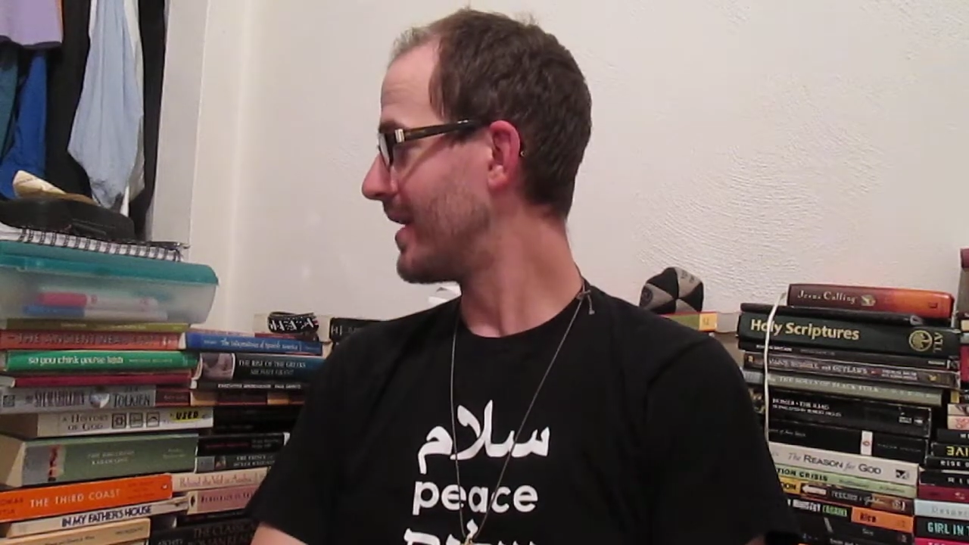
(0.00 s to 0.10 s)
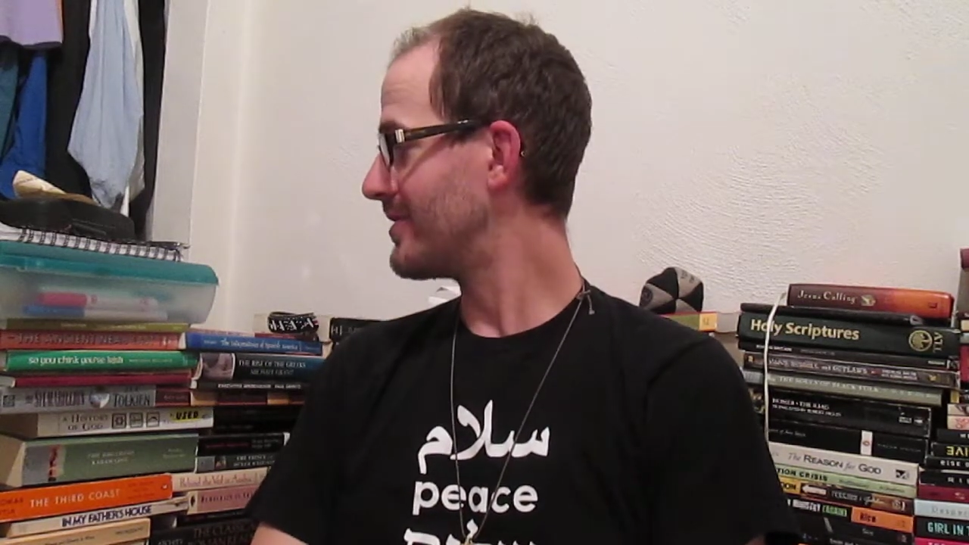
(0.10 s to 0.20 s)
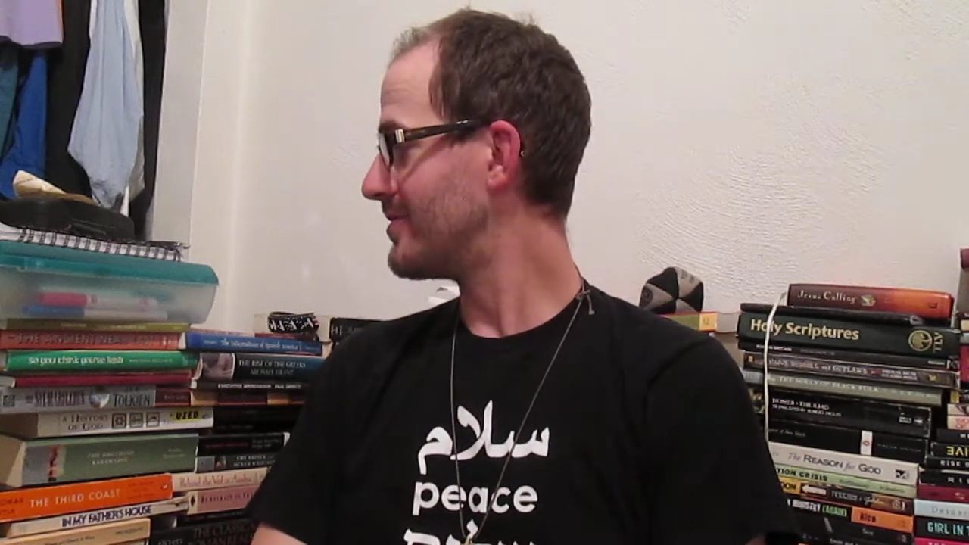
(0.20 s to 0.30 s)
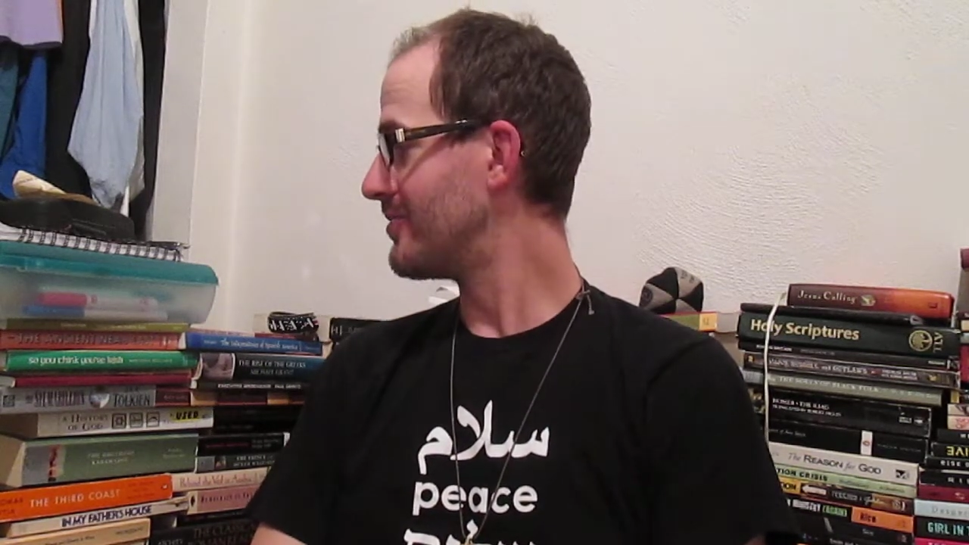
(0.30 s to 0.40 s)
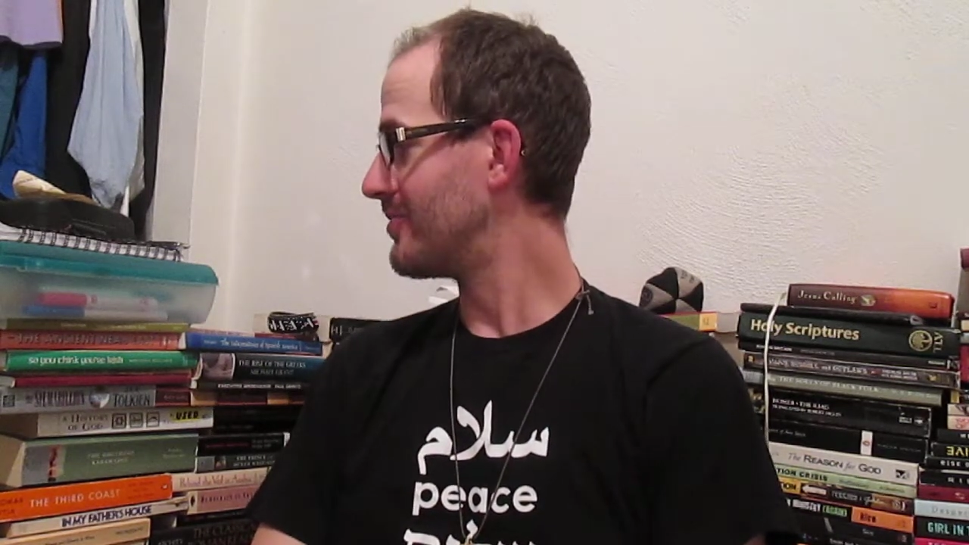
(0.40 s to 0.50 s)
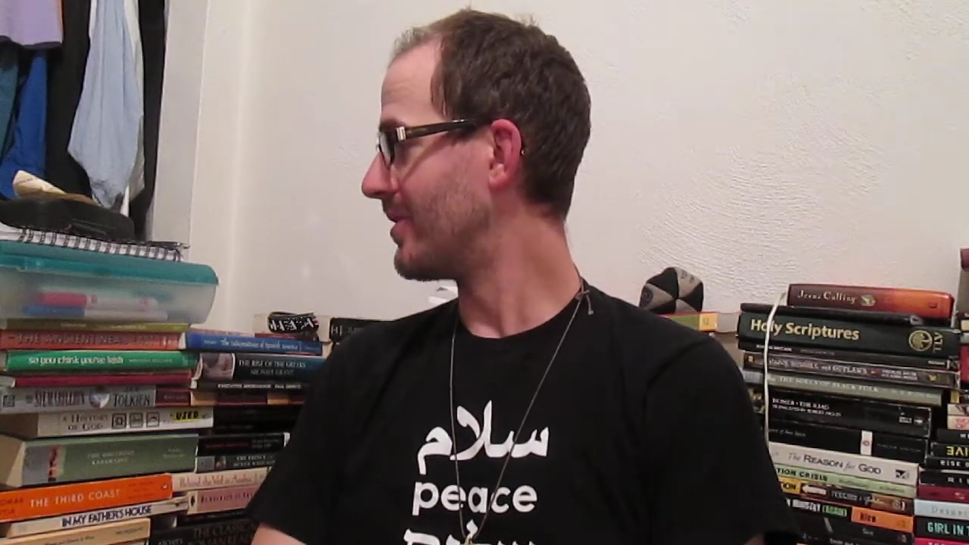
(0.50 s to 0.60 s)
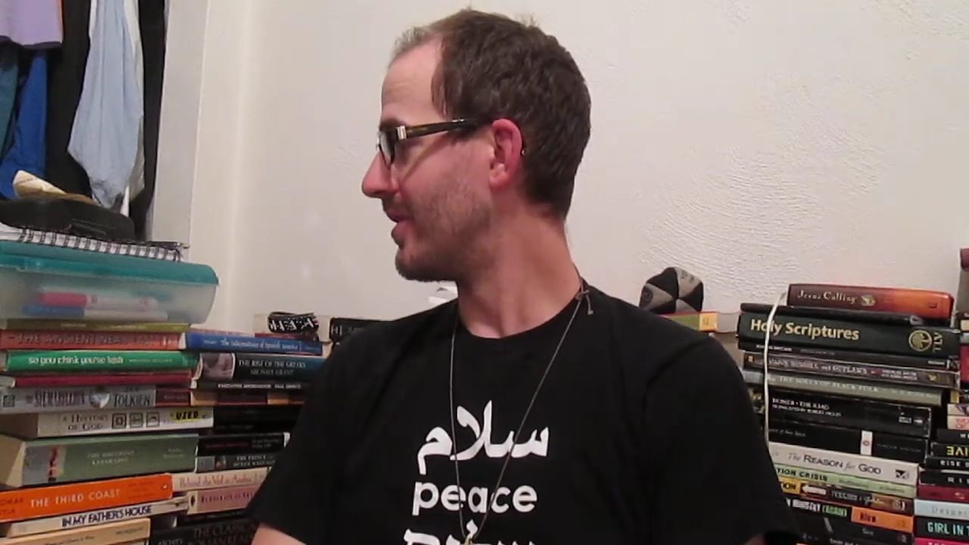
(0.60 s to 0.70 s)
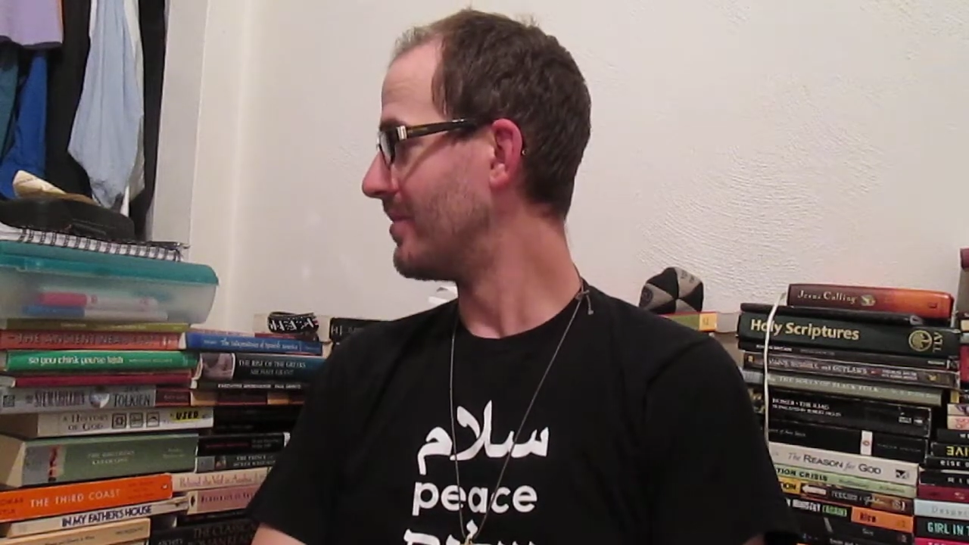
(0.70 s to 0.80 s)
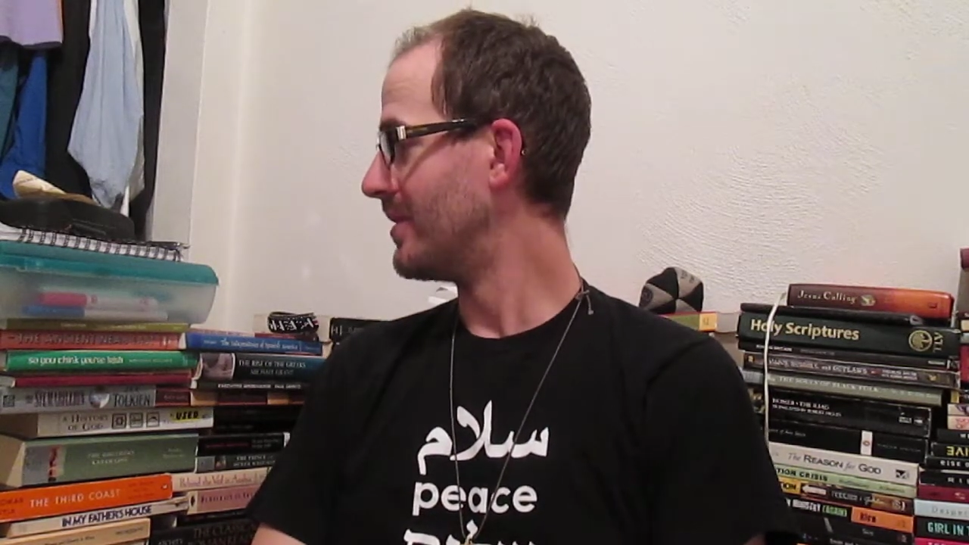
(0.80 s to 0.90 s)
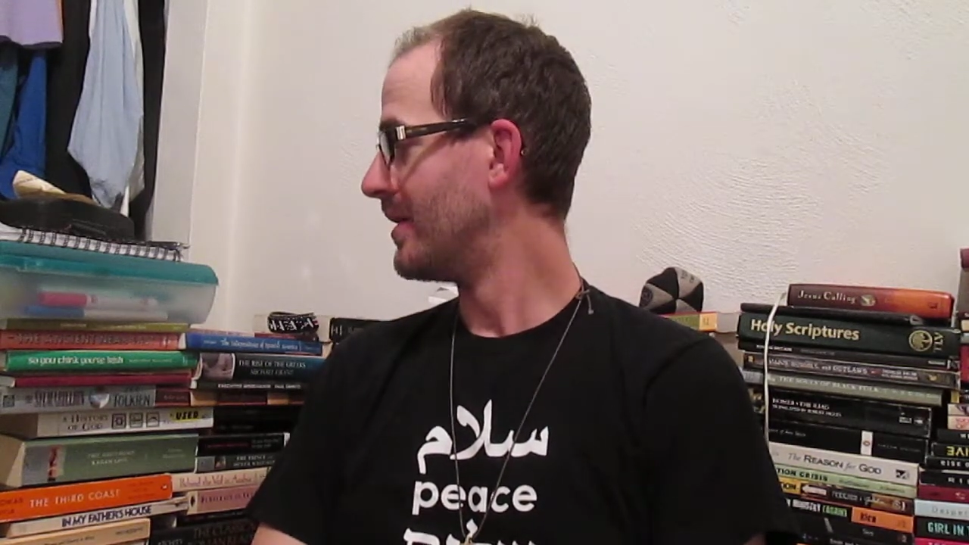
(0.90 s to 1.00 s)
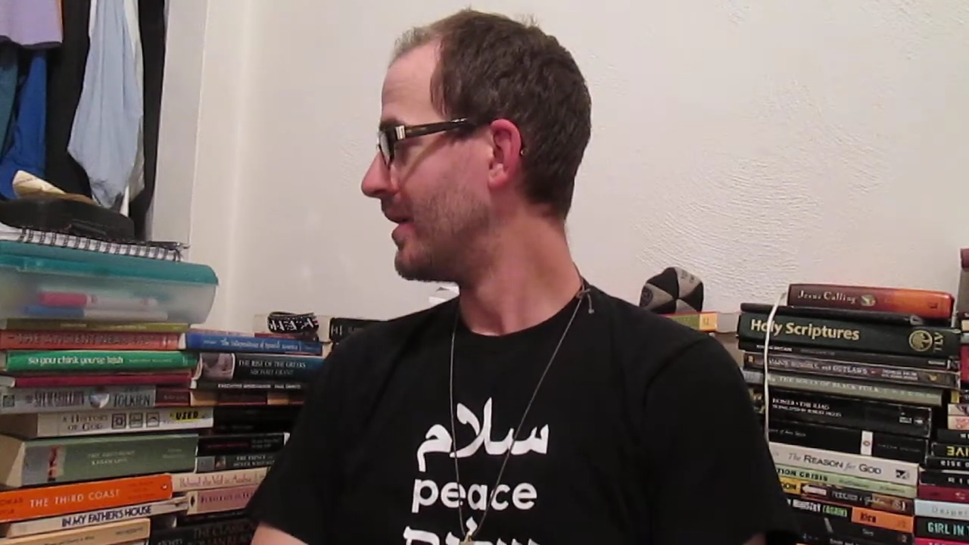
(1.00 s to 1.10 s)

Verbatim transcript: at you from